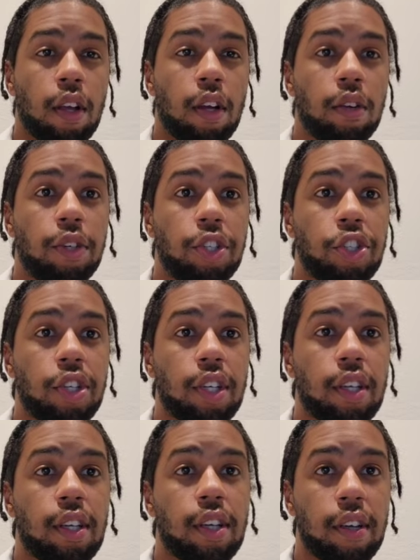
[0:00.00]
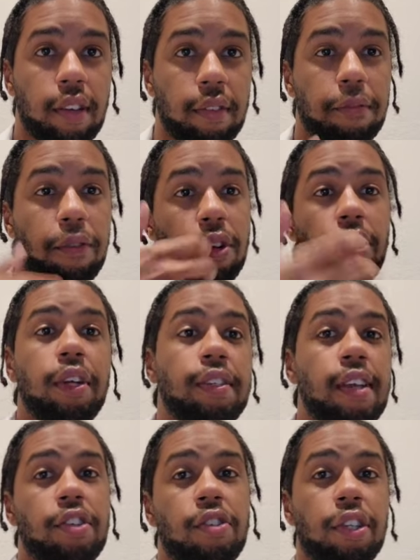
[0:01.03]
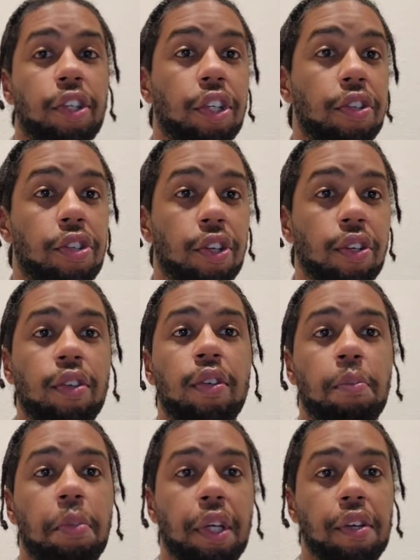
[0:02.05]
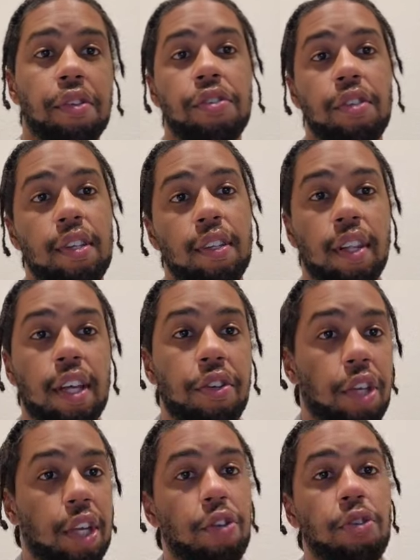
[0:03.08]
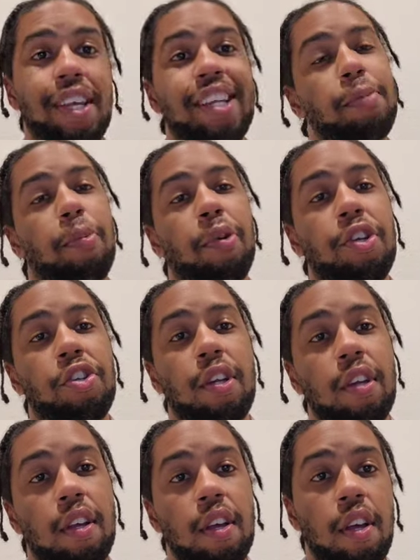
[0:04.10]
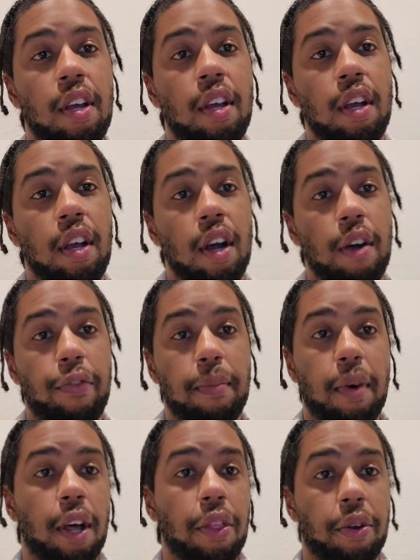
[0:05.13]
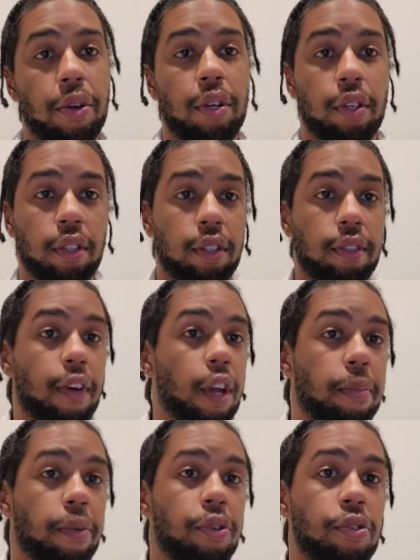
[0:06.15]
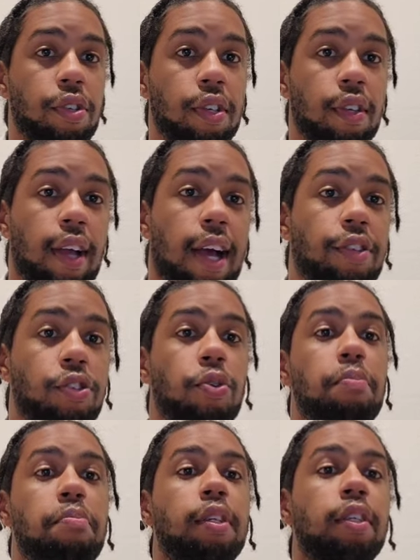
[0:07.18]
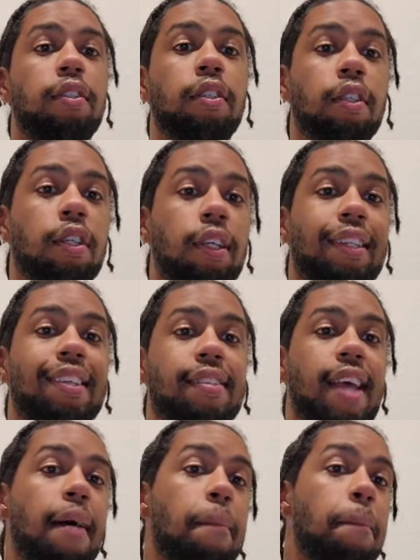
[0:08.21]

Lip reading: which for learning is actually good too, because then you can use inspiration from other developers as to build this app